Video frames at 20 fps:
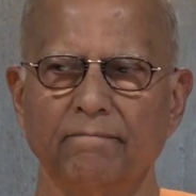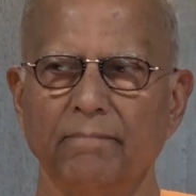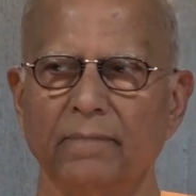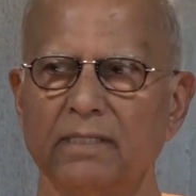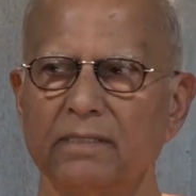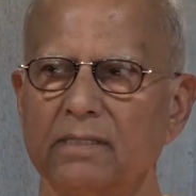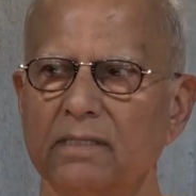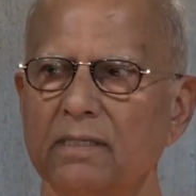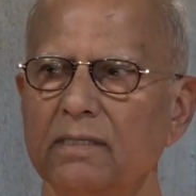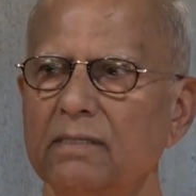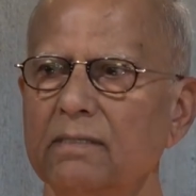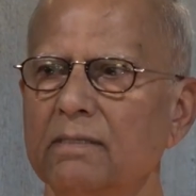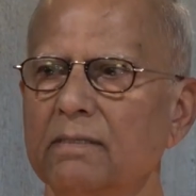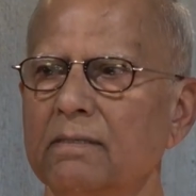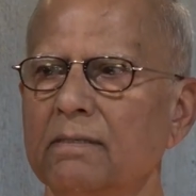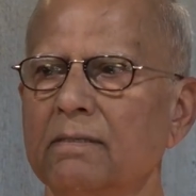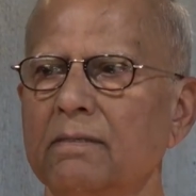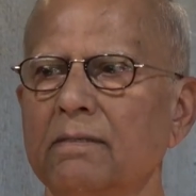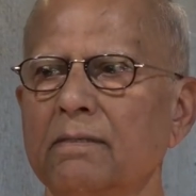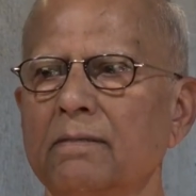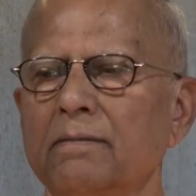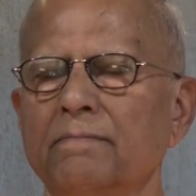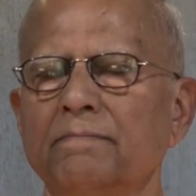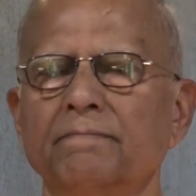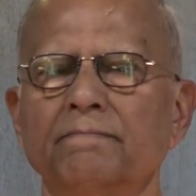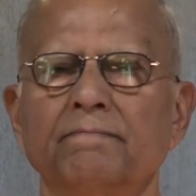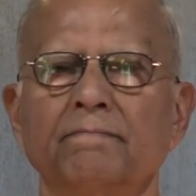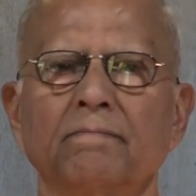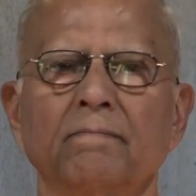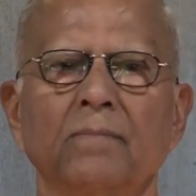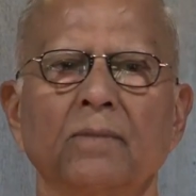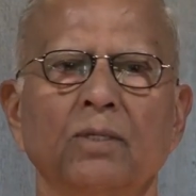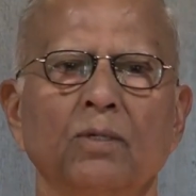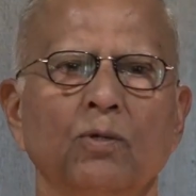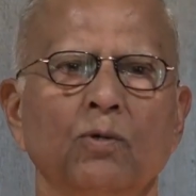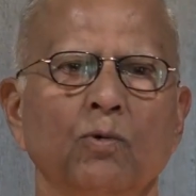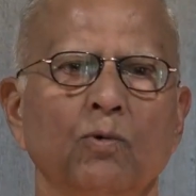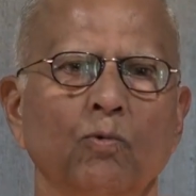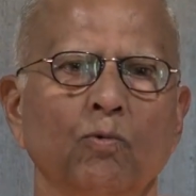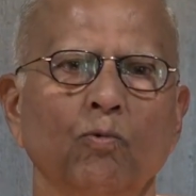My son,
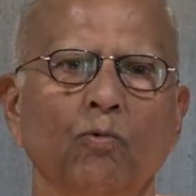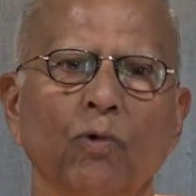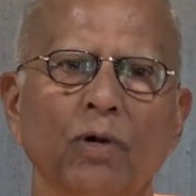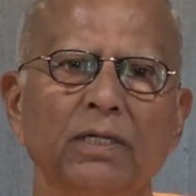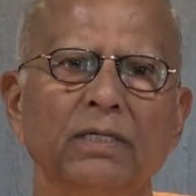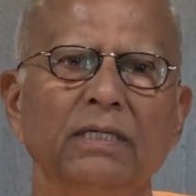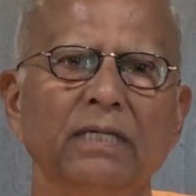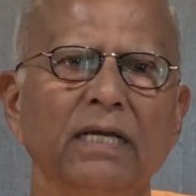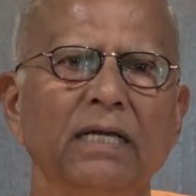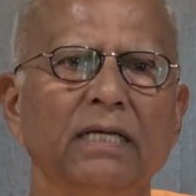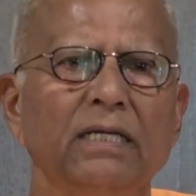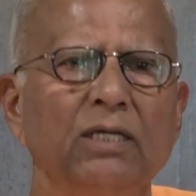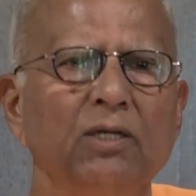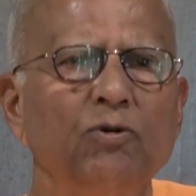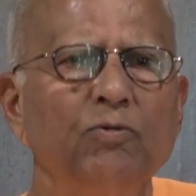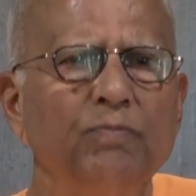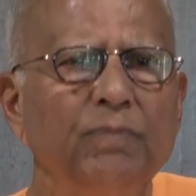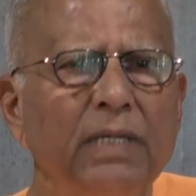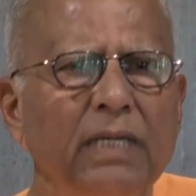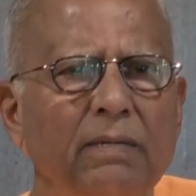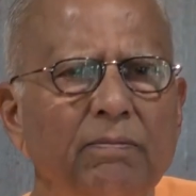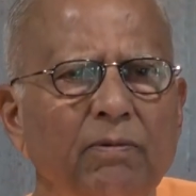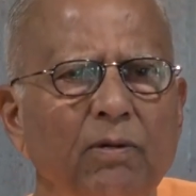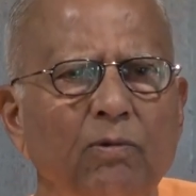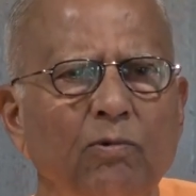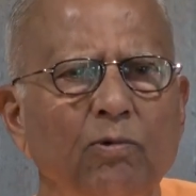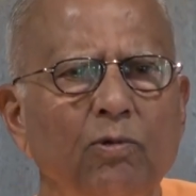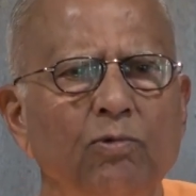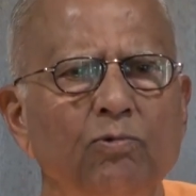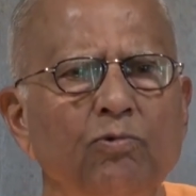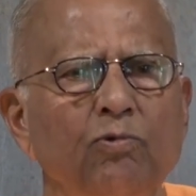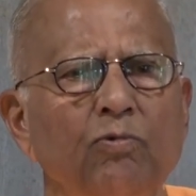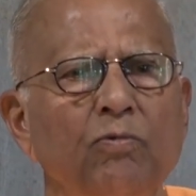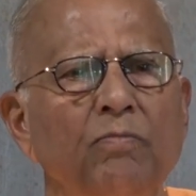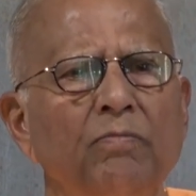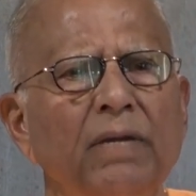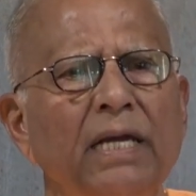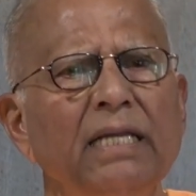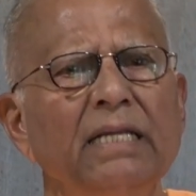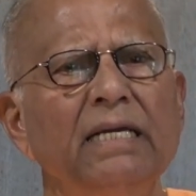one day you people will do
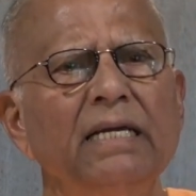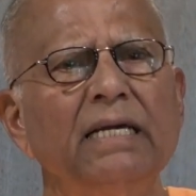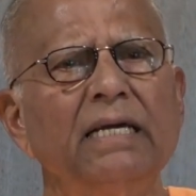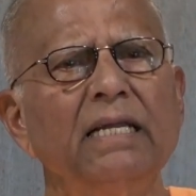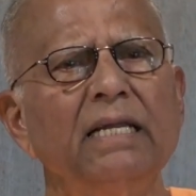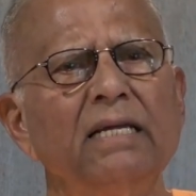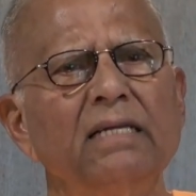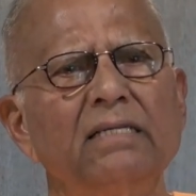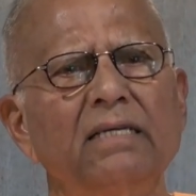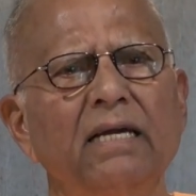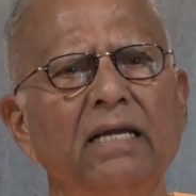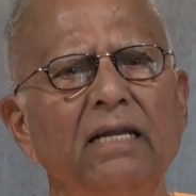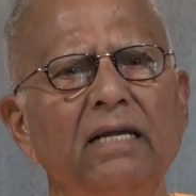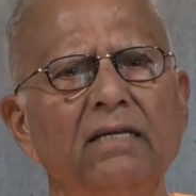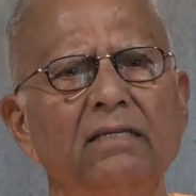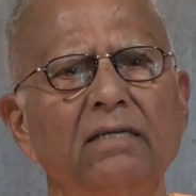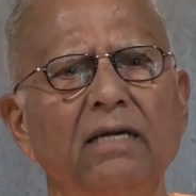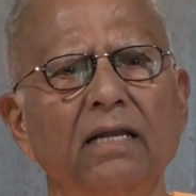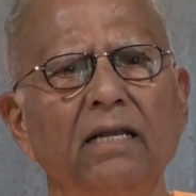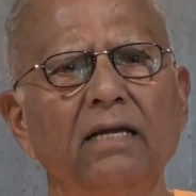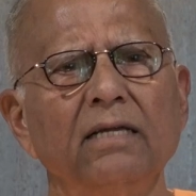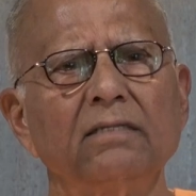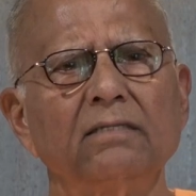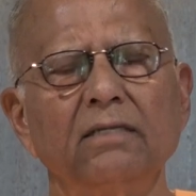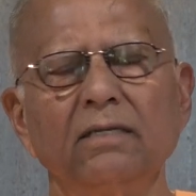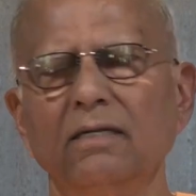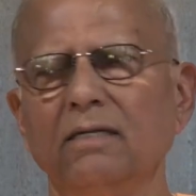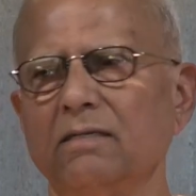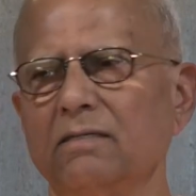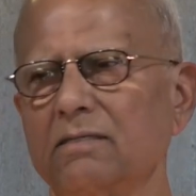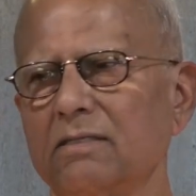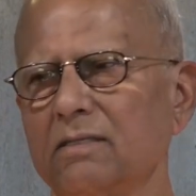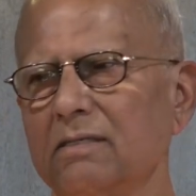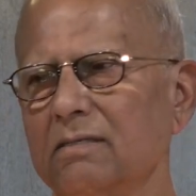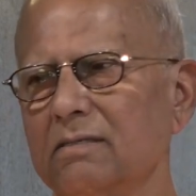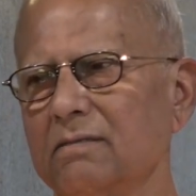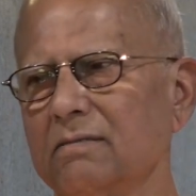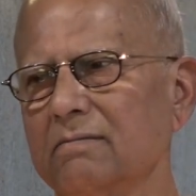many great, great, great things.